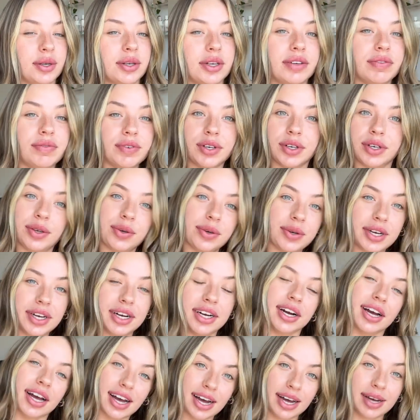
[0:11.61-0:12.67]
If you're new here,
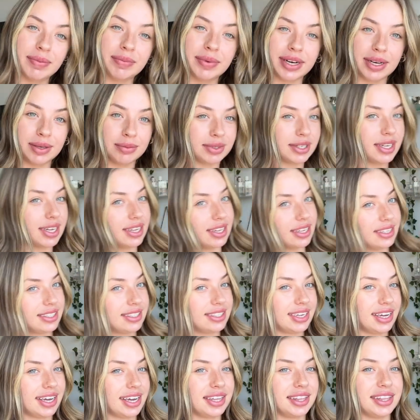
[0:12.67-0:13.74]
hi, my name's
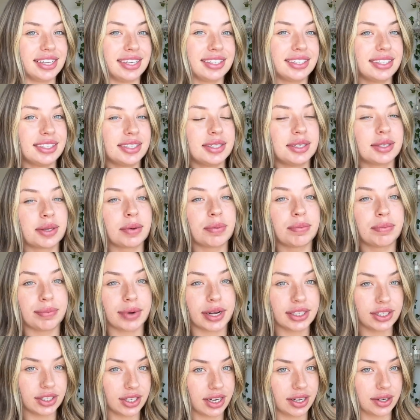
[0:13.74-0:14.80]
Alyssa and this is my
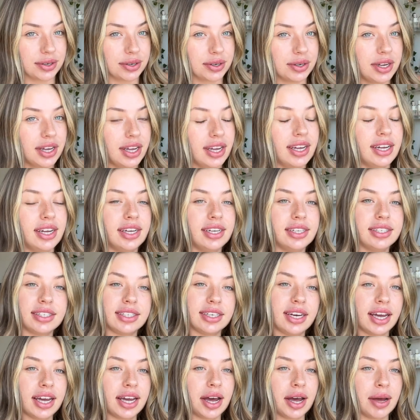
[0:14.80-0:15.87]
channel.
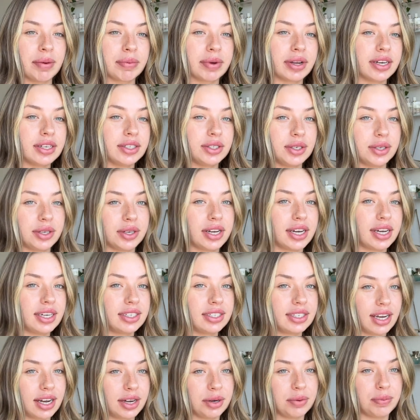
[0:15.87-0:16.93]
Today I'm gonna show you guys
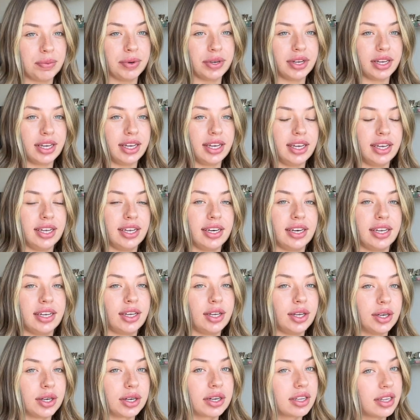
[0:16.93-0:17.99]
how to put in
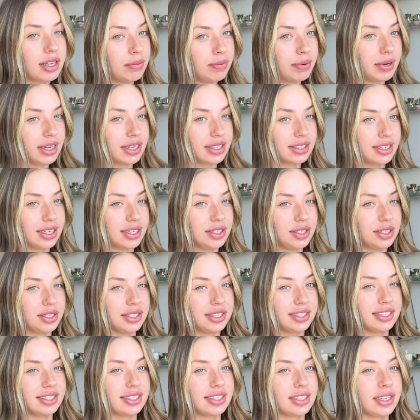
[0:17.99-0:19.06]
your clip-in
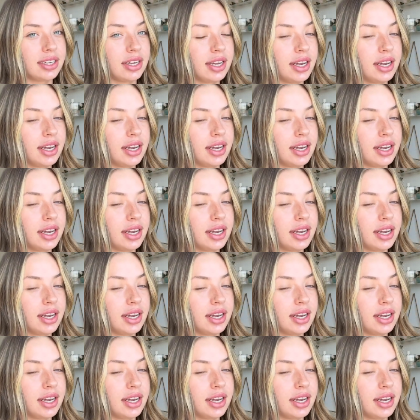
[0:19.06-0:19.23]
extensions.